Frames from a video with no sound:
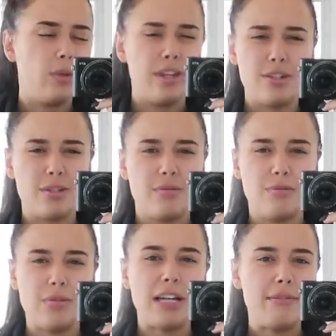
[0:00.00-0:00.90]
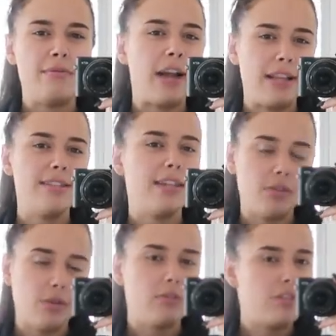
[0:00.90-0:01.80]
Or they're just really fancy
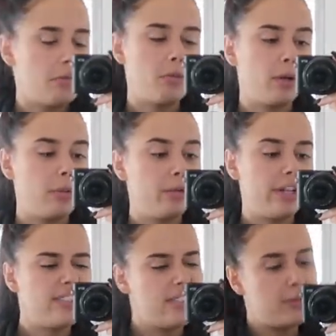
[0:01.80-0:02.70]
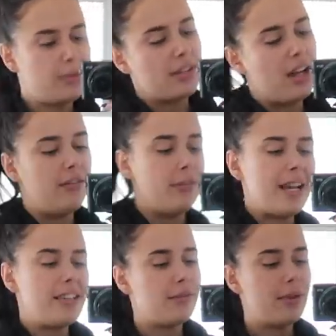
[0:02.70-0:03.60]
and not gym appropriate. So this one's kind of the
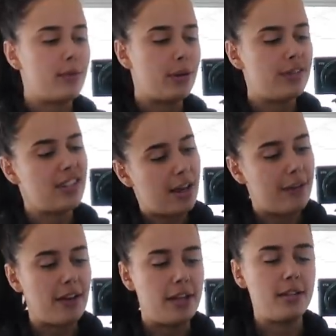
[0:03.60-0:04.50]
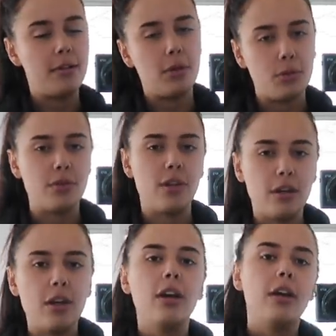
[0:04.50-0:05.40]
best of both worlds. It's kind of fancy, but
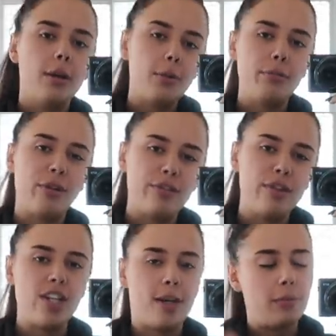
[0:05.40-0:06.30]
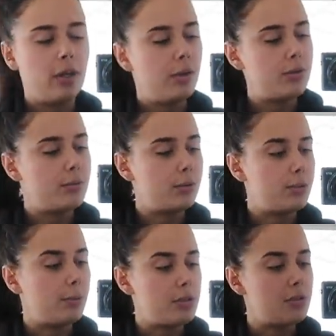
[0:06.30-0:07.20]
also appropriate for the gym, holds a
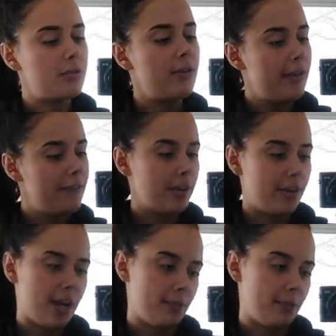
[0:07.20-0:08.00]
water bottle, very